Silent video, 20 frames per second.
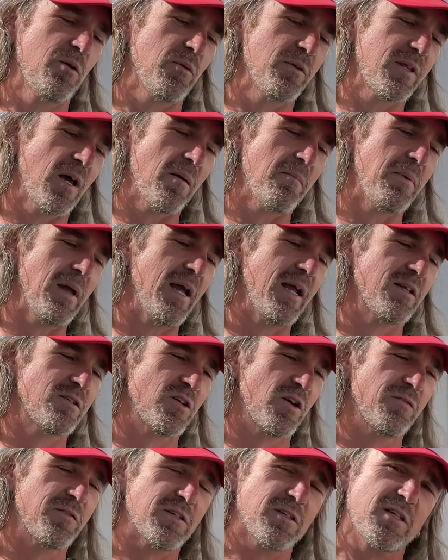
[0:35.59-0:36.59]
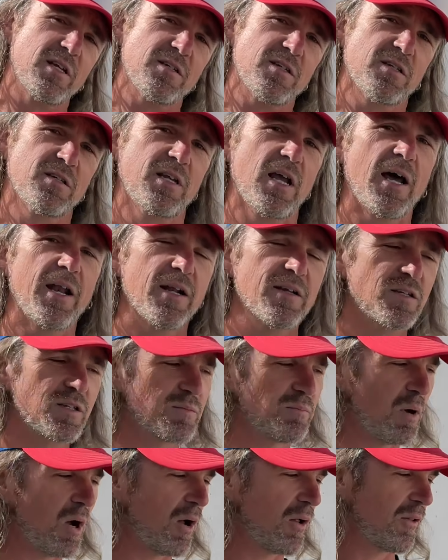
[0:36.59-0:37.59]
with that baking surface because it's got a
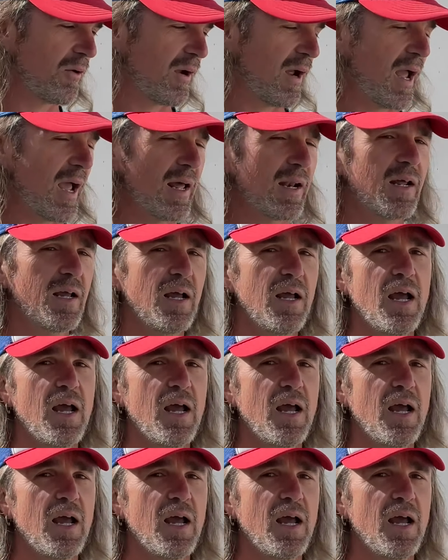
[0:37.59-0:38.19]
smaller head.